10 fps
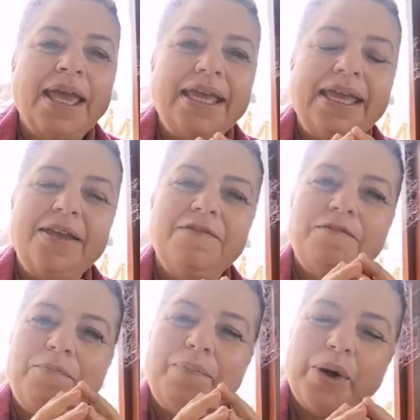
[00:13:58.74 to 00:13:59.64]
Give
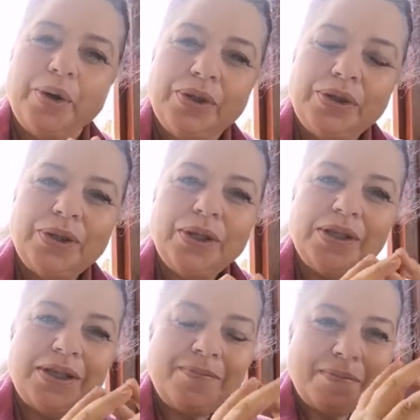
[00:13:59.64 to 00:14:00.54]
both
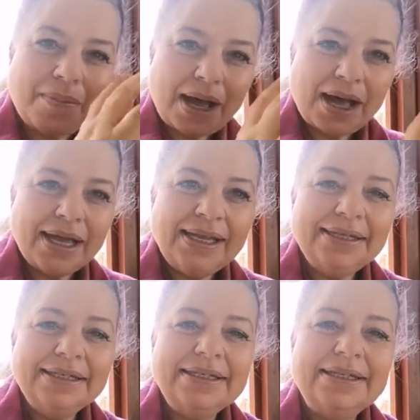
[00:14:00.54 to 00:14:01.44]
the
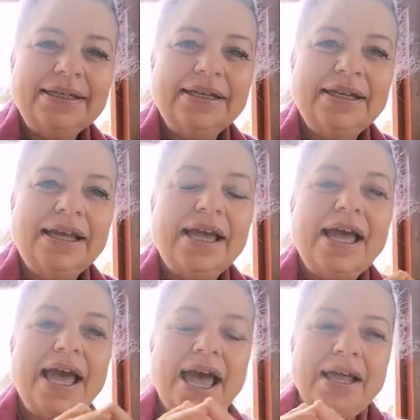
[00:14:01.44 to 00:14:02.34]
mind
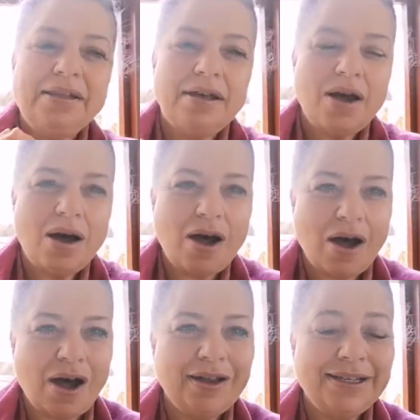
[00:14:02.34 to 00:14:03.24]
and the
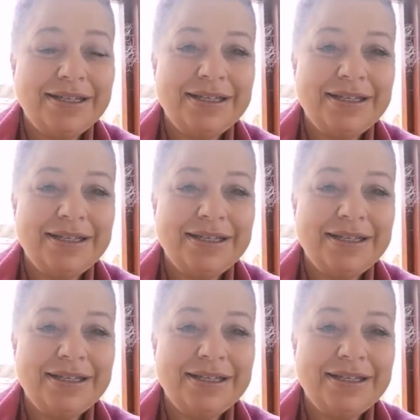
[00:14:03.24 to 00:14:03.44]
heart